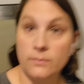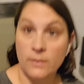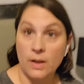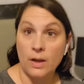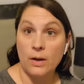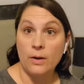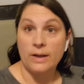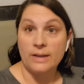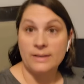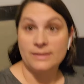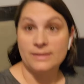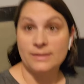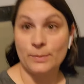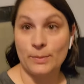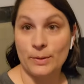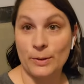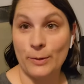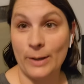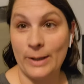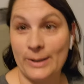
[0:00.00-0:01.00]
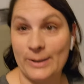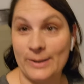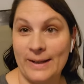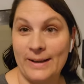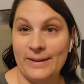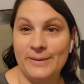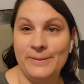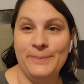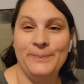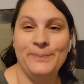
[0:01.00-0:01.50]
All right, it's a little bit quieter
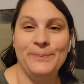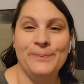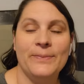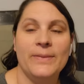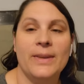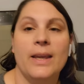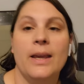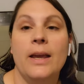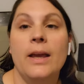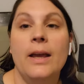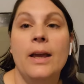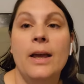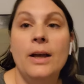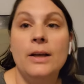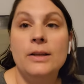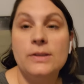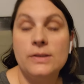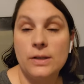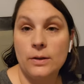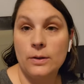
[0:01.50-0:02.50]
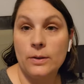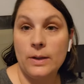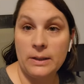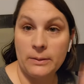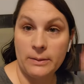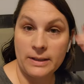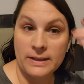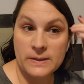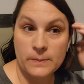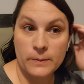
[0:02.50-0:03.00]
now. So
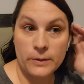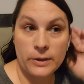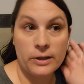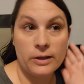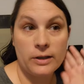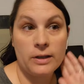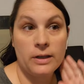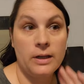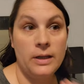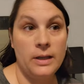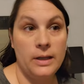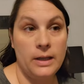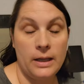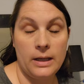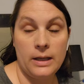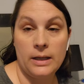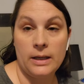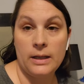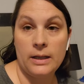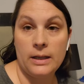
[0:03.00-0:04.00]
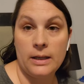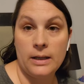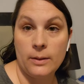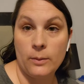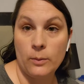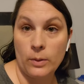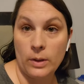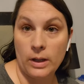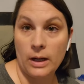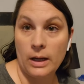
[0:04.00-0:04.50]
anyway, this breeder in
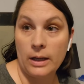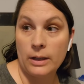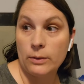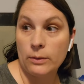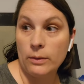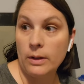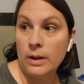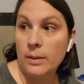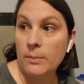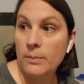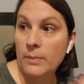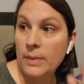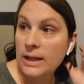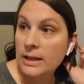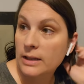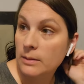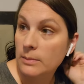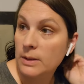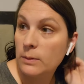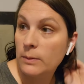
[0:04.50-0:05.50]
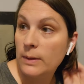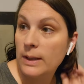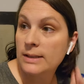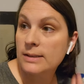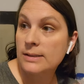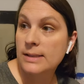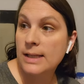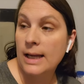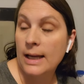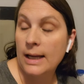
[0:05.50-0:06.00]
where I grew up back in the
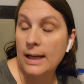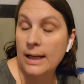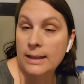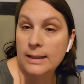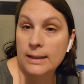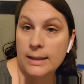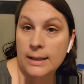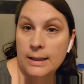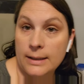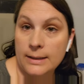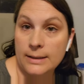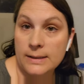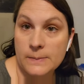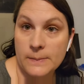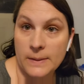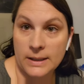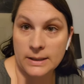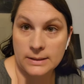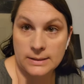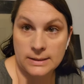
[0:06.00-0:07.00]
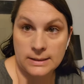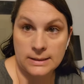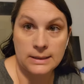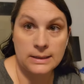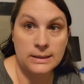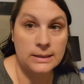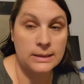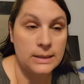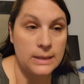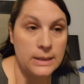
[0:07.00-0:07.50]
Midwest had an unexpected
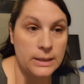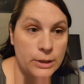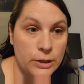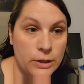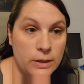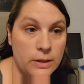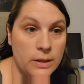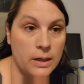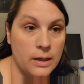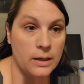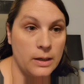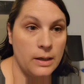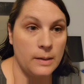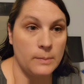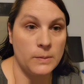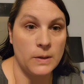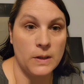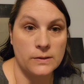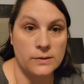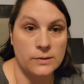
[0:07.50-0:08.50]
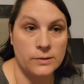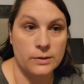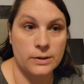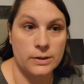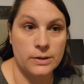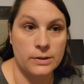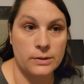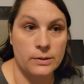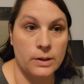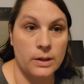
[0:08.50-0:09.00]
litter. Um, long story
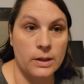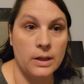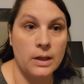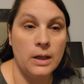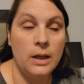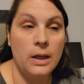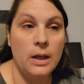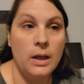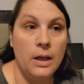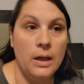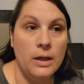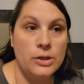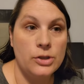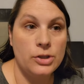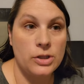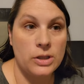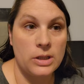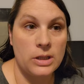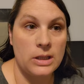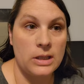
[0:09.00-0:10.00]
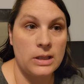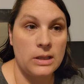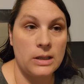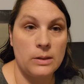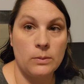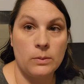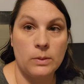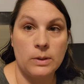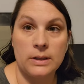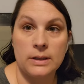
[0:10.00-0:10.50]
short,
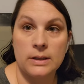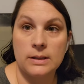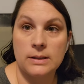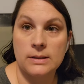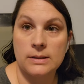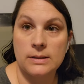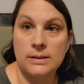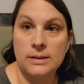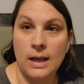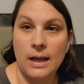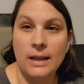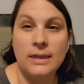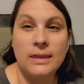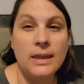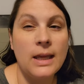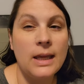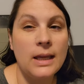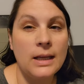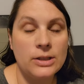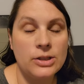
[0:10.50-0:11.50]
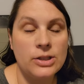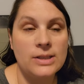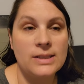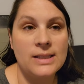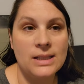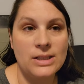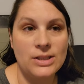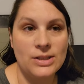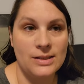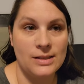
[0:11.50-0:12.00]
she was, I think she
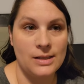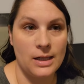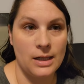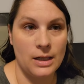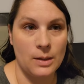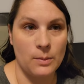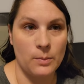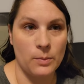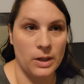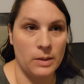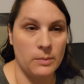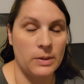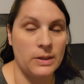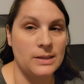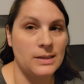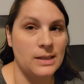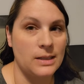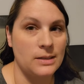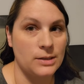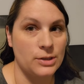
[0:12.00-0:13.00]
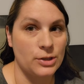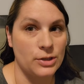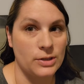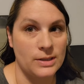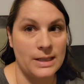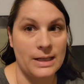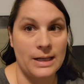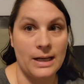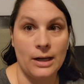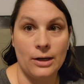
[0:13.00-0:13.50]
says she's taking a break, but it sounds like
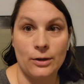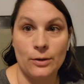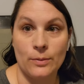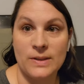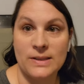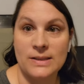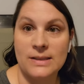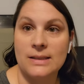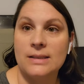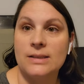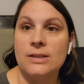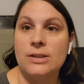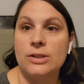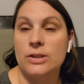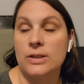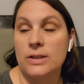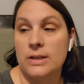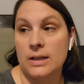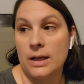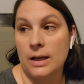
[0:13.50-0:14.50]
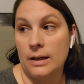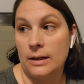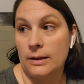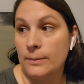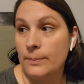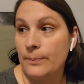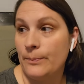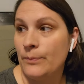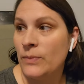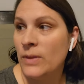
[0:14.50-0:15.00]
she's getting out of the business. She,
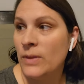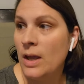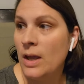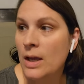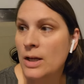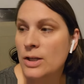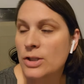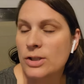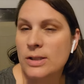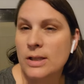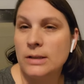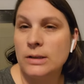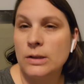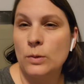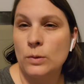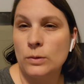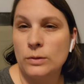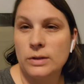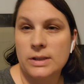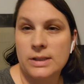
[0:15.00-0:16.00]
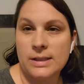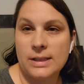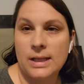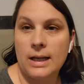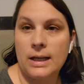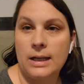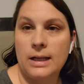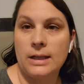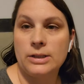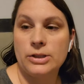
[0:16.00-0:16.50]
um, she's on the older
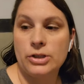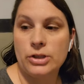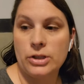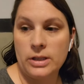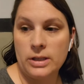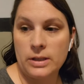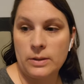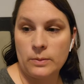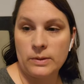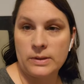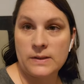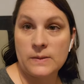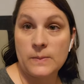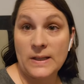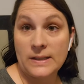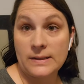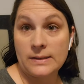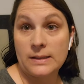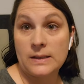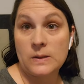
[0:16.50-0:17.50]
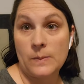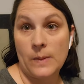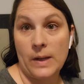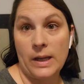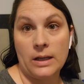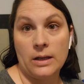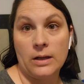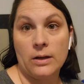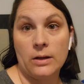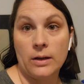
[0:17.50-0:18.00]
side, and she was basically
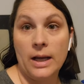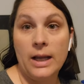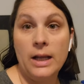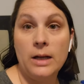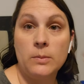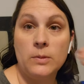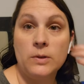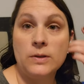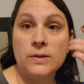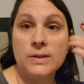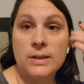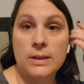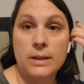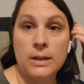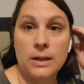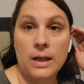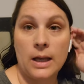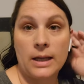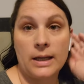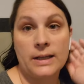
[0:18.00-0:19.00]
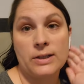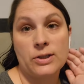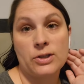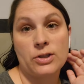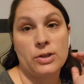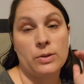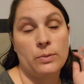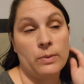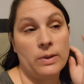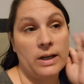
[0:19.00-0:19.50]
spaying her animals. And then I guess
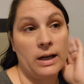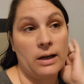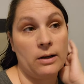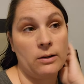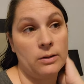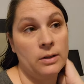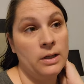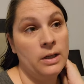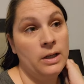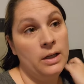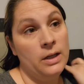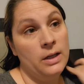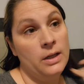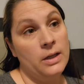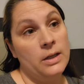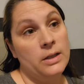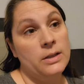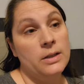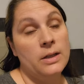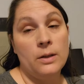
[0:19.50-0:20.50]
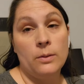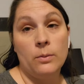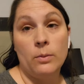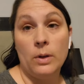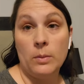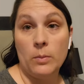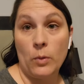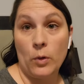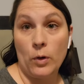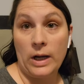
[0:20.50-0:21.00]
she went out
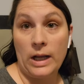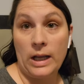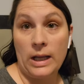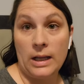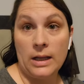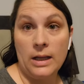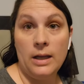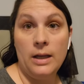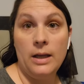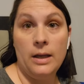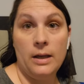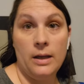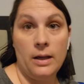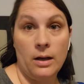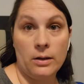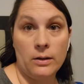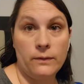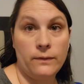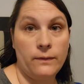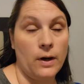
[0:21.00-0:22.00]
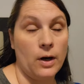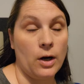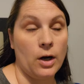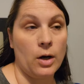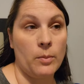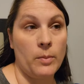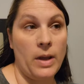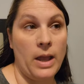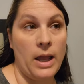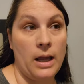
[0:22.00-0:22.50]
one morning on a
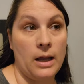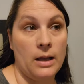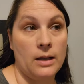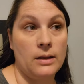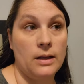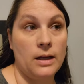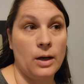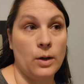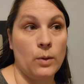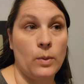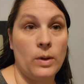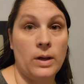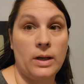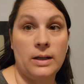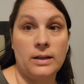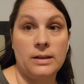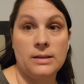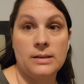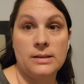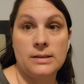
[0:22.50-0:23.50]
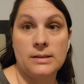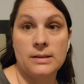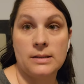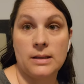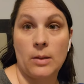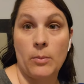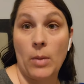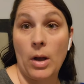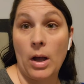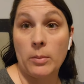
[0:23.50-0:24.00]
farm, and there was
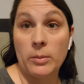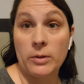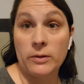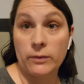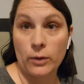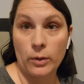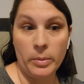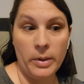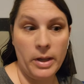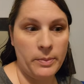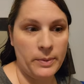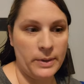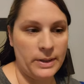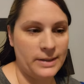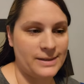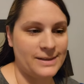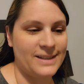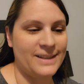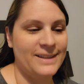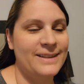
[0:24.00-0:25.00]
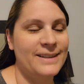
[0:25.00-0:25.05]
a mom and four puppies.